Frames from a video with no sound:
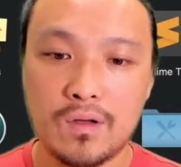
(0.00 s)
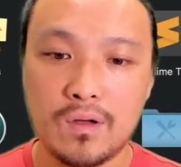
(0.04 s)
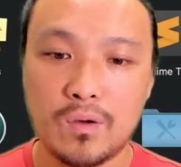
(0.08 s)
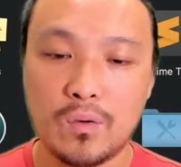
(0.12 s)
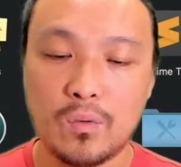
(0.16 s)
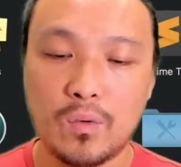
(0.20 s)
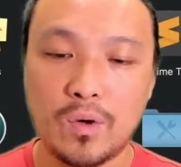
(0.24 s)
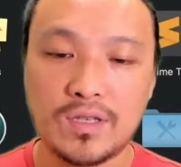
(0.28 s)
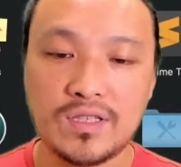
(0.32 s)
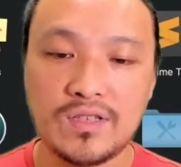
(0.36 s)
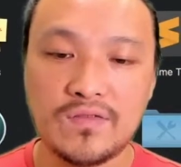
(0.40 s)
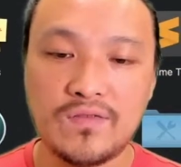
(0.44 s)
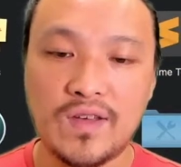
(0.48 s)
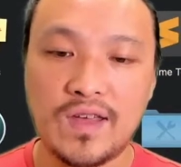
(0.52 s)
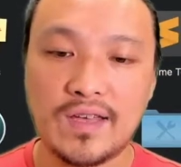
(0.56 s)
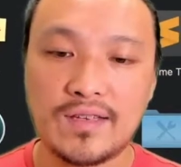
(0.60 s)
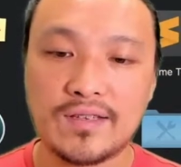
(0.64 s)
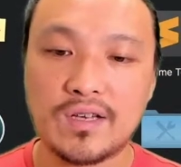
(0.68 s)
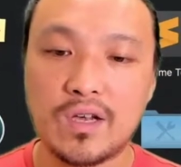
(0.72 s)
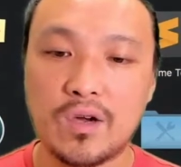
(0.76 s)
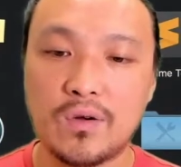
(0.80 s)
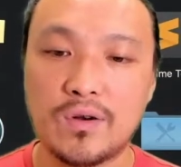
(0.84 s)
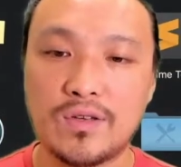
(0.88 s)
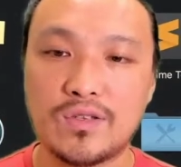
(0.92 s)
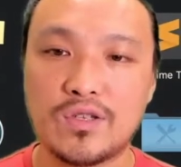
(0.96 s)
once VS
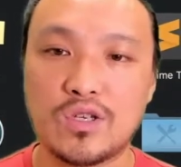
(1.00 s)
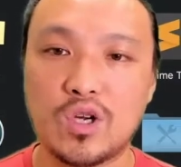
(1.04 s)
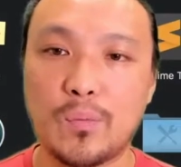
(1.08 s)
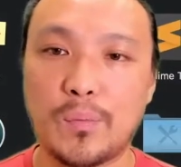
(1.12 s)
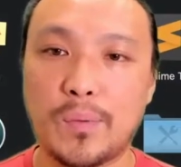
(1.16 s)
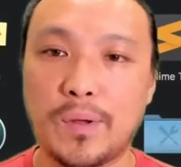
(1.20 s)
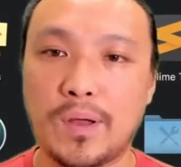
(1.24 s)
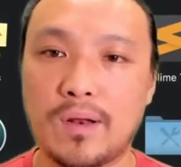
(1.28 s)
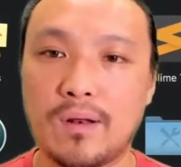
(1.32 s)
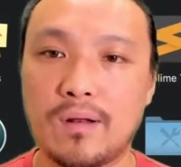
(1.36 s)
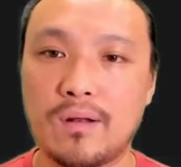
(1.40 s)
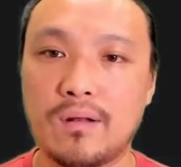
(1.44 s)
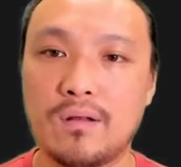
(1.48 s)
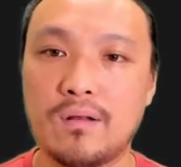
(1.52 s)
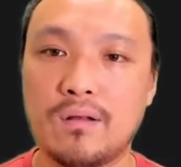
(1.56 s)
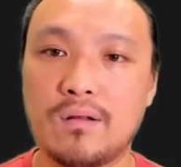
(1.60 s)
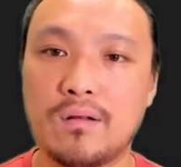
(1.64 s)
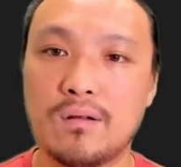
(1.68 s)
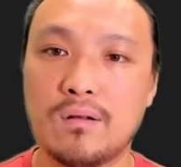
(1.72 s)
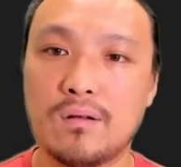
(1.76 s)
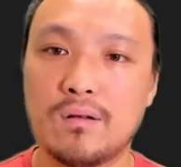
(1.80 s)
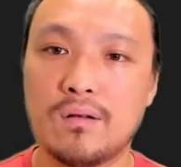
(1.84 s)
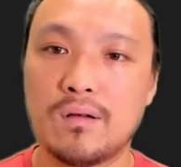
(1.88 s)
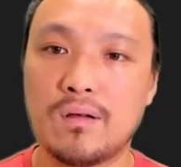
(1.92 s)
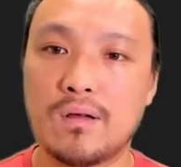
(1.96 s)
Code is open
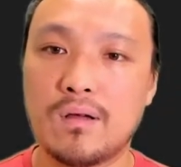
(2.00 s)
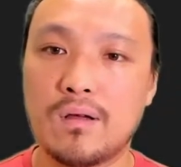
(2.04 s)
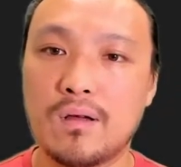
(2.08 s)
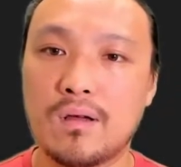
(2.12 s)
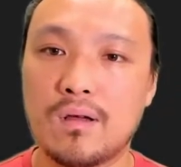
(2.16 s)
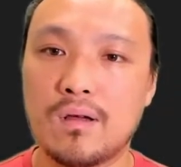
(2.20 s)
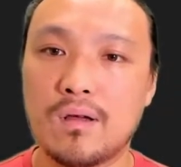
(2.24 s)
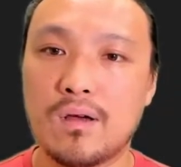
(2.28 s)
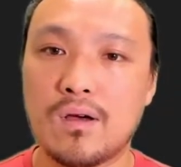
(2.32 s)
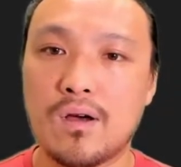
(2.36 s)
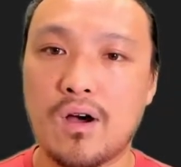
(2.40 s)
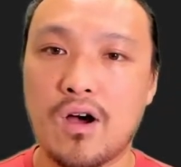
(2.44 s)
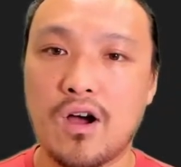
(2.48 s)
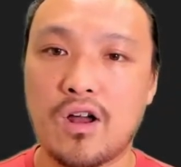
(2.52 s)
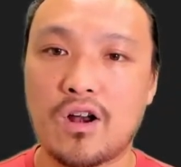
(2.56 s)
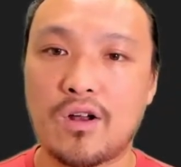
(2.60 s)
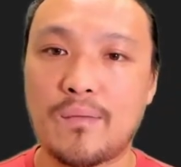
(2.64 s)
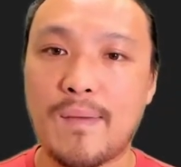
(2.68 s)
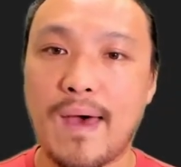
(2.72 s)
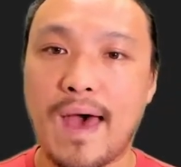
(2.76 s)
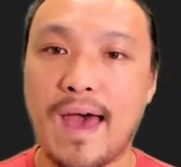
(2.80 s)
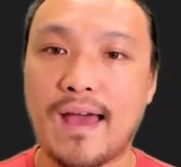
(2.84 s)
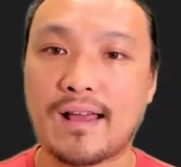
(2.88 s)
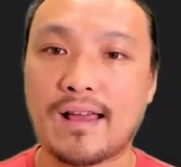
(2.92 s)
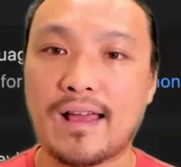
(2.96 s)
on a
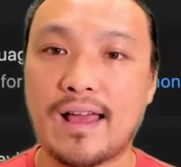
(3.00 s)
Mac,